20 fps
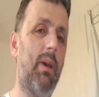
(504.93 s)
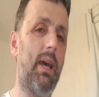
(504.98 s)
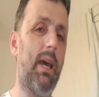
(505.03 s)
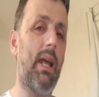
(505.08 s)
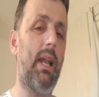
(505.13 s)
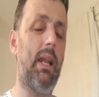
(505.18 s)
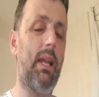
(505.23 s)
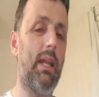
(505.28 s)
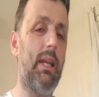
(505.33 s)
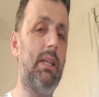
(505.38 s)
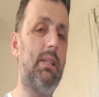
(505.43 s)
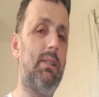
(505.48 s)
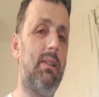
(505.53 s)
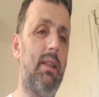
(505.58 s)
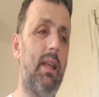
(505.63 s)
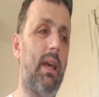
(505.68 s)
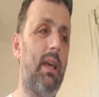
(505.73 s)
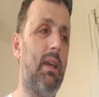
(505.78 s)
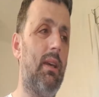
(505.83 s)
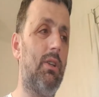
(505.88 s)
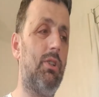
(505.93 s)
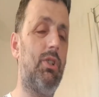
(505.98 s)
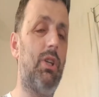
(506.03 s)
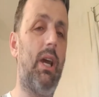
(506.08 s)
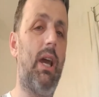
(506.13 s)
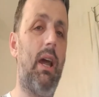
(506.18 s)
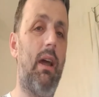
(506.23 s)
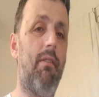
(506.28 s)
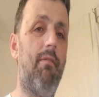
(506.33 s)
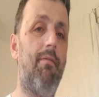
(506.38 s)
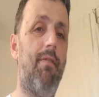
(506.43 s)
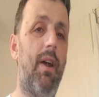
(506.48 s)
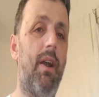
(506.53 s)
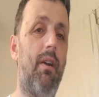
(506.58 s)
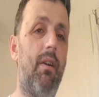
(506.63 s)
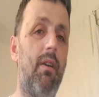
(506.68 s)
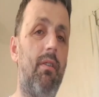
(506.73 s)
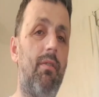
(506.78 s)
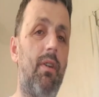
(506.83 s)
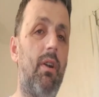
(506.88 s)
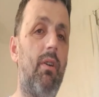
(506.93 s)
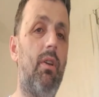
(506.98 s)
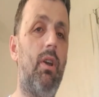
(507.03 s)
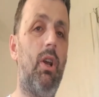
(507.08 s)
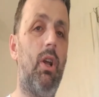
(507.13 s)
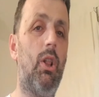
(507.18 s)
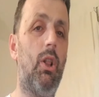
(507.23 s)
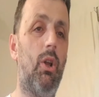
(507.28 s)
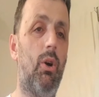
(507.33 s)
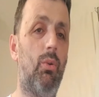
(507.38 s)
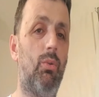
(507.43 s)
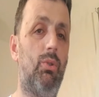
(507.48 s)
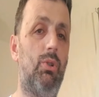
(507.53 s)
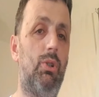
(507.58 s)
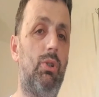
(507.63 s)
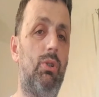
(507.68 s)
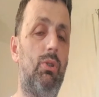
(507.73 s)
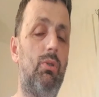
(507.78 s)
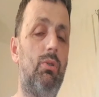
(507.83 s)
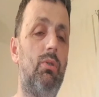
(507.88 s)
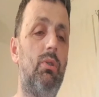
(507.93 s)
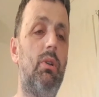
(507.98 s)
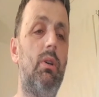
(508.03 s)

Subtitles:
at least they share a very, very close